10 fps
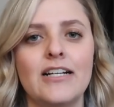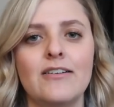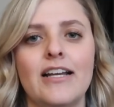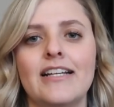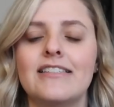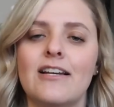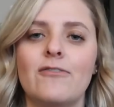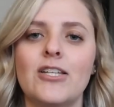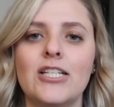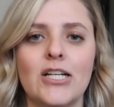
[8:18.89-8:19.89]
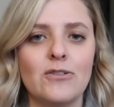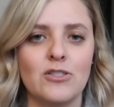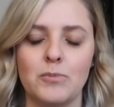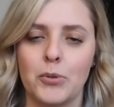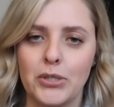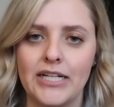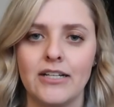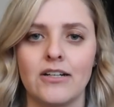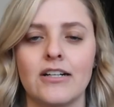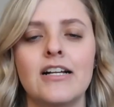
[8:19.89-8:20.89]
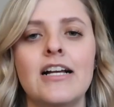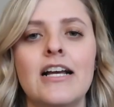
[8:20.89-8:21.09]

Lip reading: and definitely go support your